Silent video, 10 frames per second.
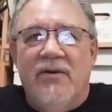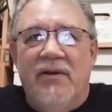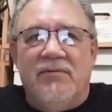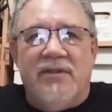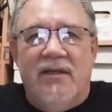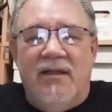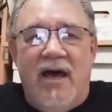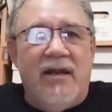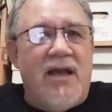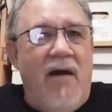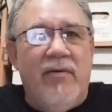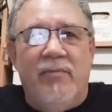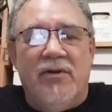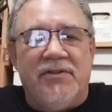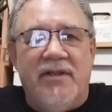was a lot of comic
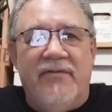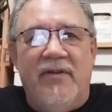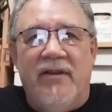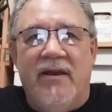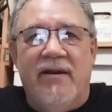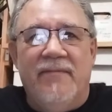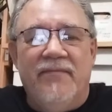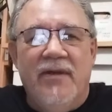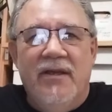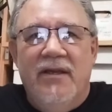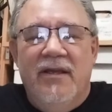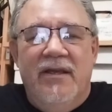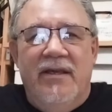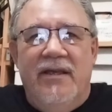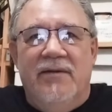book stuff in there.
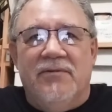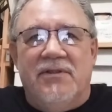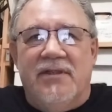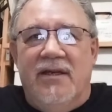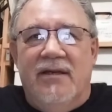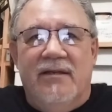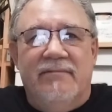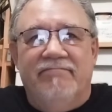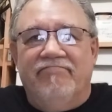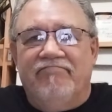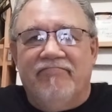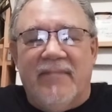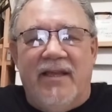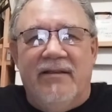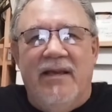It was
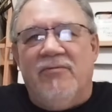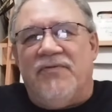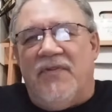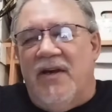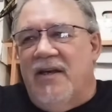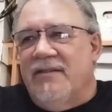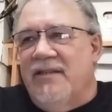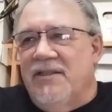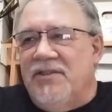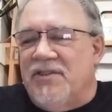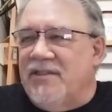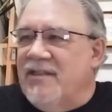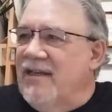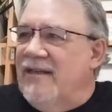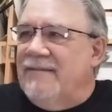it was fun. It just
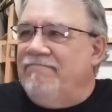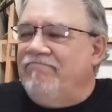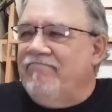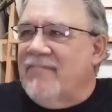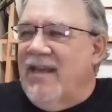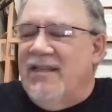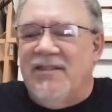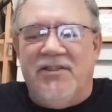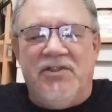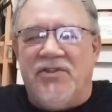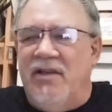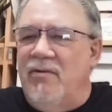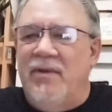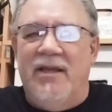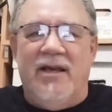seemed to
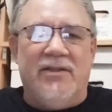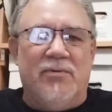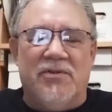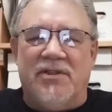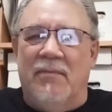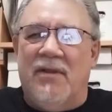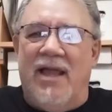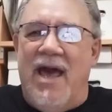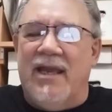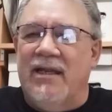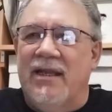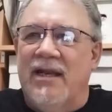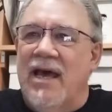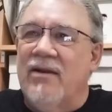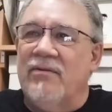me like there was something lacking in it.
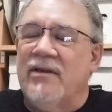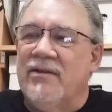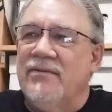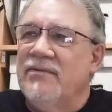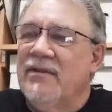I don't know.